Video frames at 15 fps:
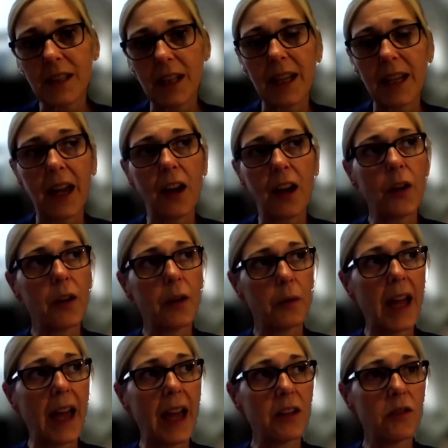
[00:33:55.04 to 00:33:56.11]
it's letting it
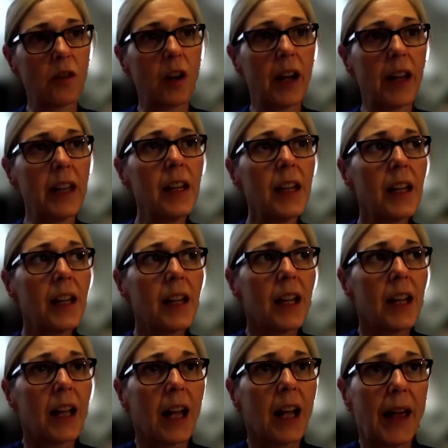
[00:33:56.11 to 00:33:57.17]
air dry.
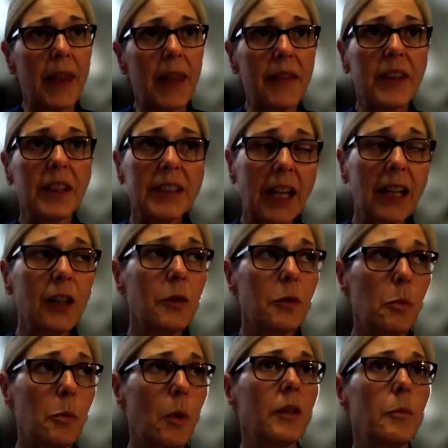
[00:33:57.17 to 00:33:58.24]
And then the
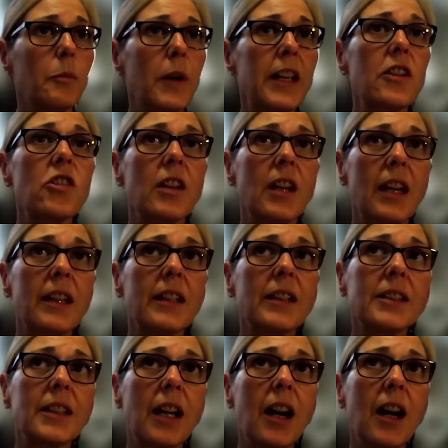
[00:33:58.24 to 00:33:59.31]
second one, which
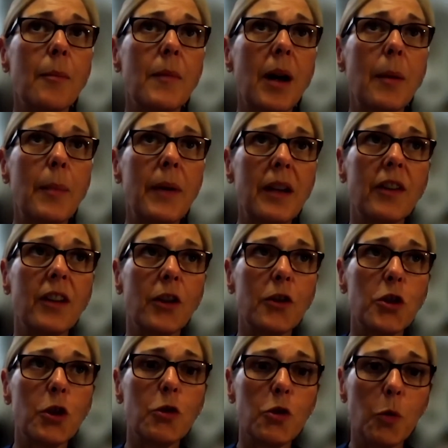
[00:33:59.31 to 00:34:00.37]
is a bit of an
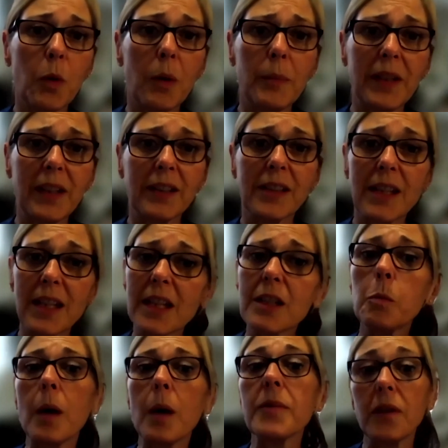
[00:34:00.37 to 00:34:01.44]
unusual one, because
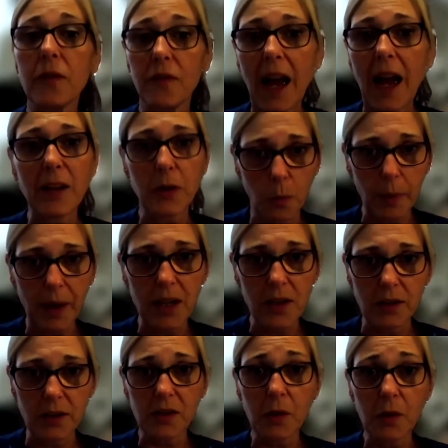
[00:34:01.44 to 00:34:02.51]
these wipes are for adult
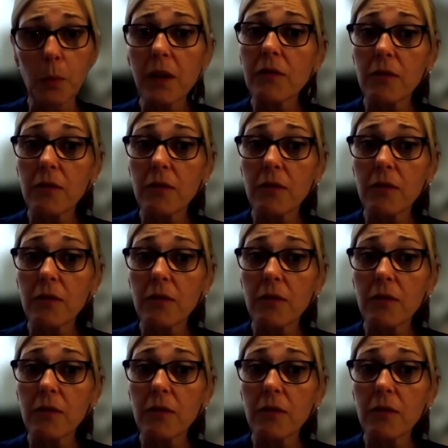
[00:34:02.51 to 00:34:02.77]
patients. So